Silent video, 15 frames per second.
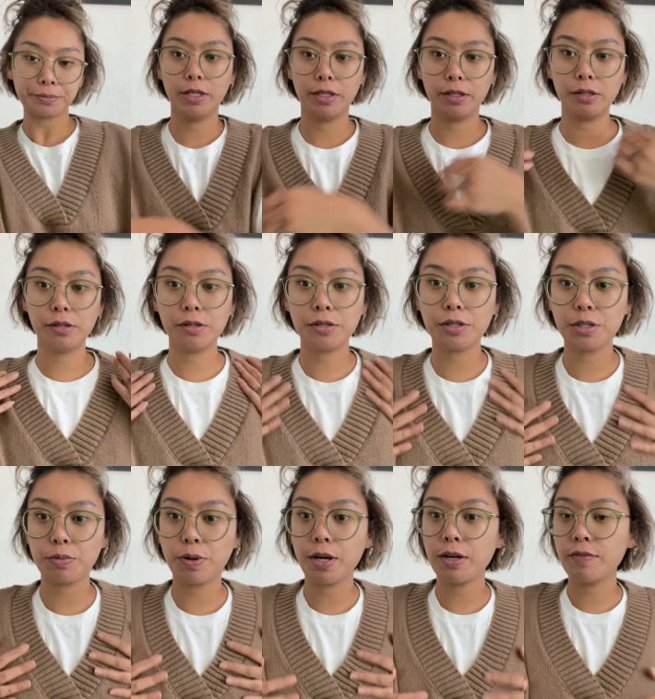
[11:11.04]
A little
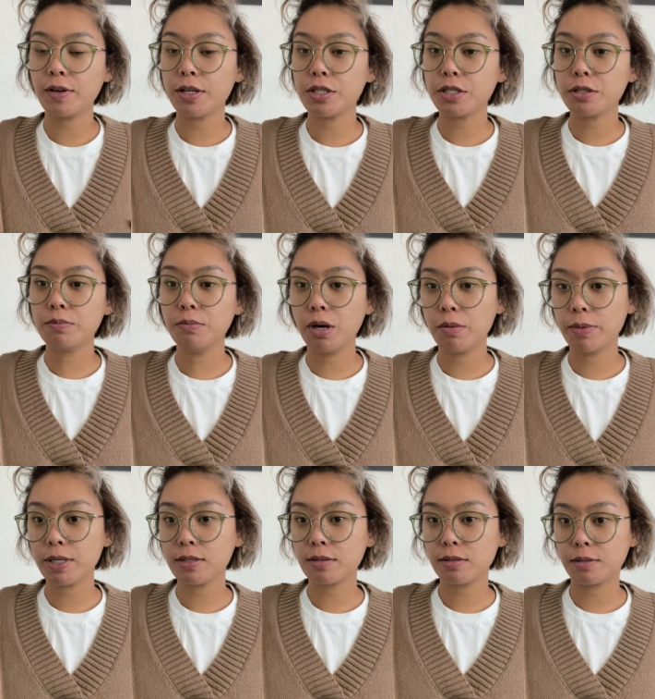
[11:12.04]
sweater vest
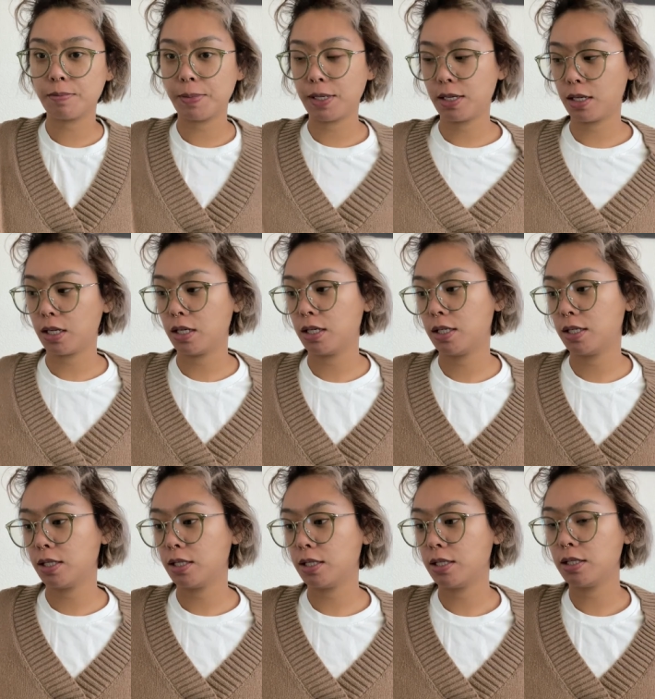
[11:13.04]
moment
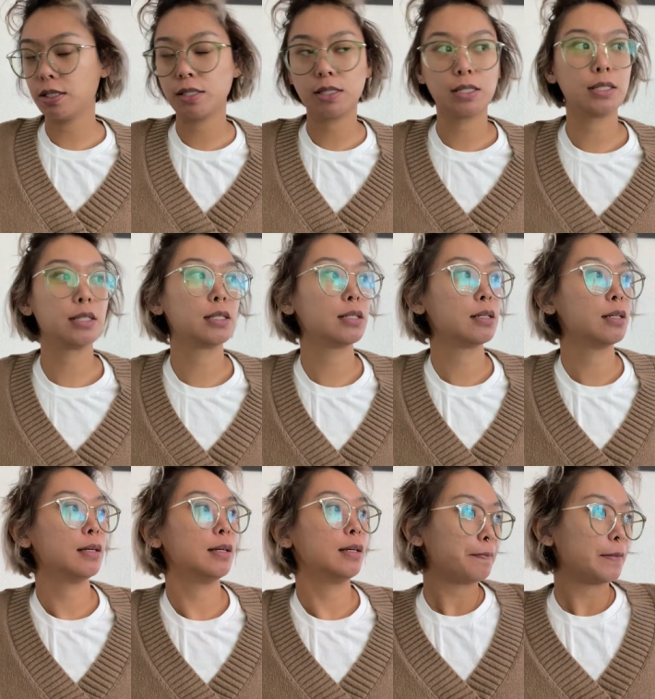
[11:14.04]
because
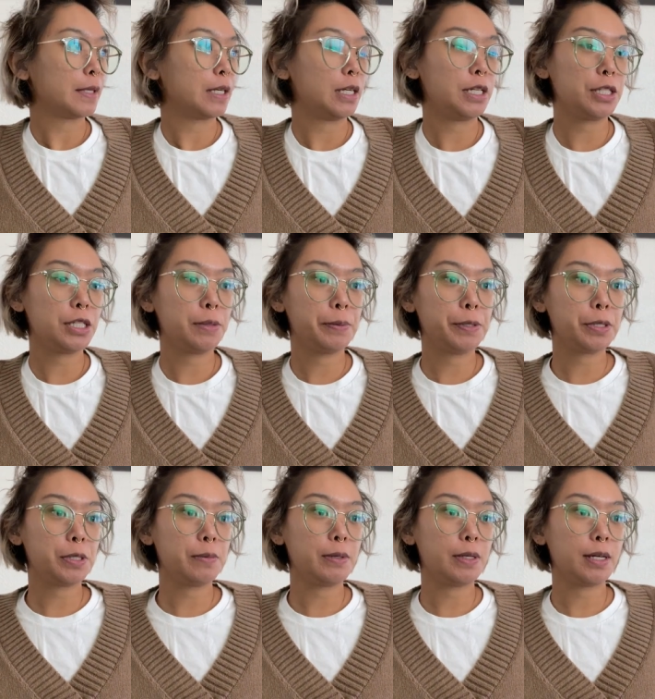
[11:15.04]
it's supposed
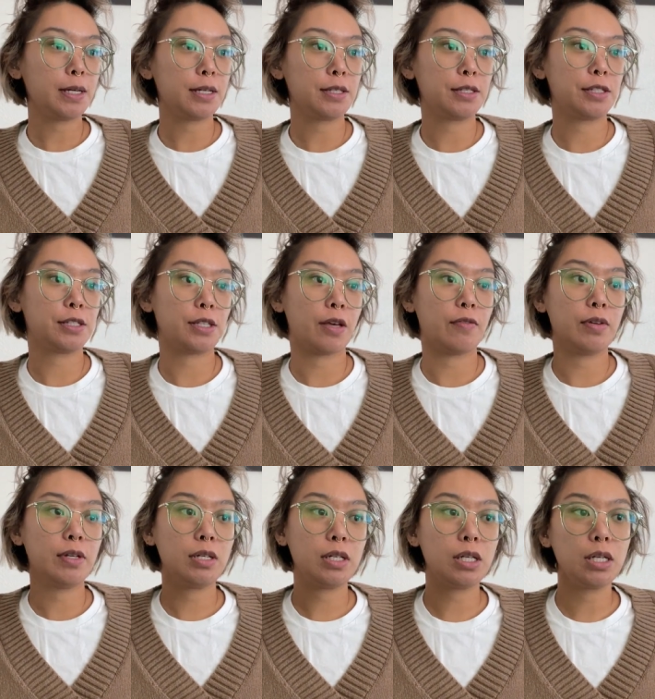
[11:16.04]
to be like
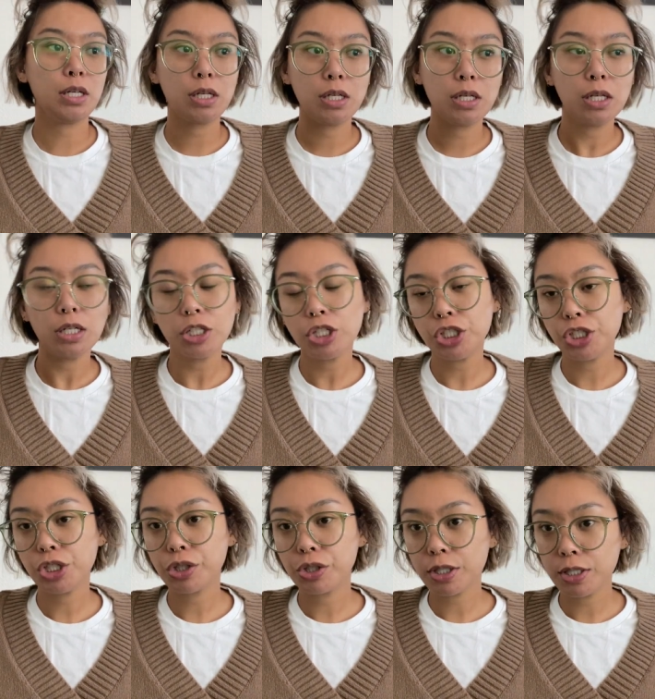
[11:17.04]
70-ish
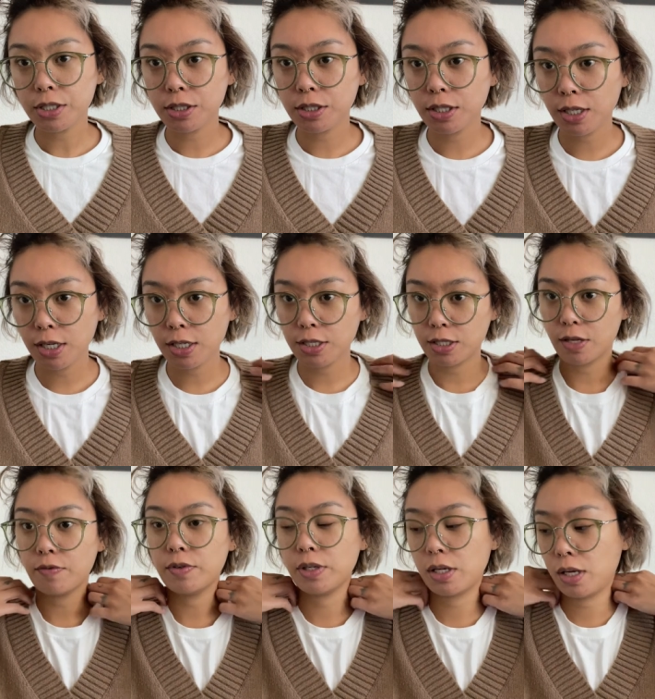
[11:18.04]
degrees today,
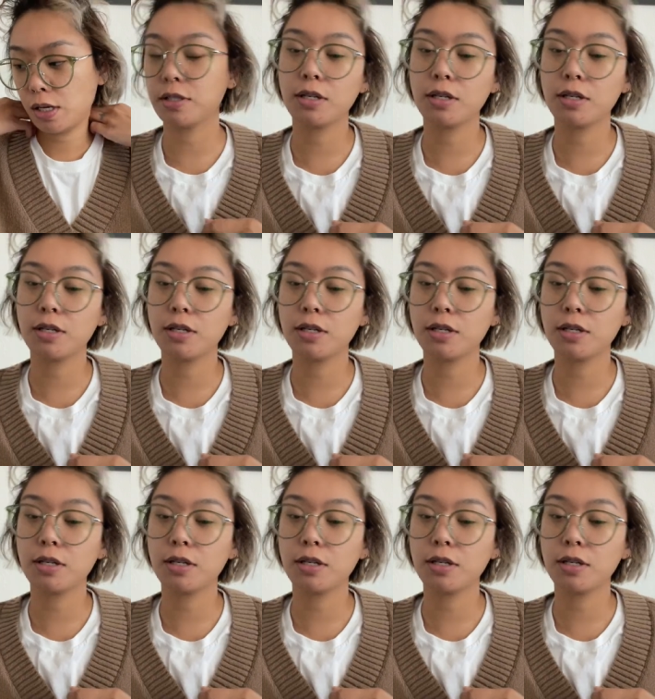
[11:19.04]
78.